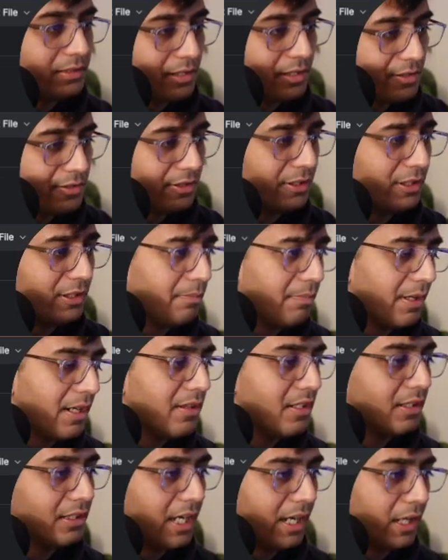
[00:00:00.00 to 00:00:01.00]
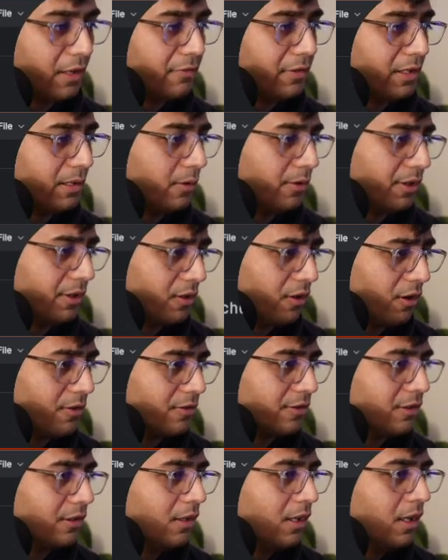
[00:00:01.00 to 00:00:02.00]
and it's gonna print the data frame on the
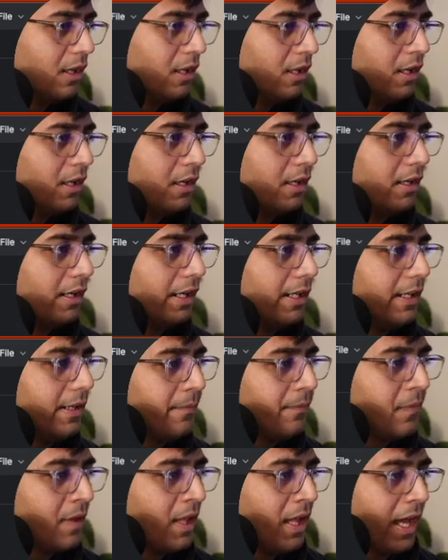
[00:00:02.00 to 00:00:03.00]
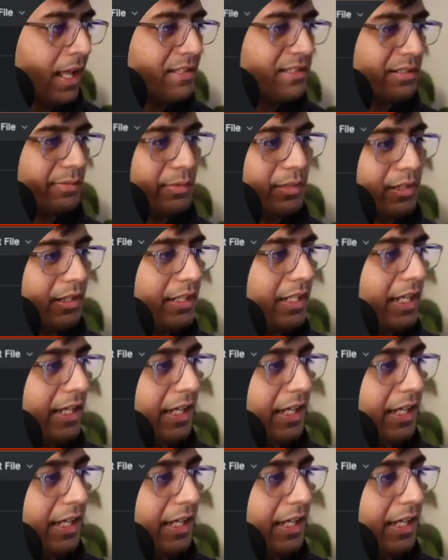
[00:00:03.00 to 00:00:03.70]
console, right? And similarly, I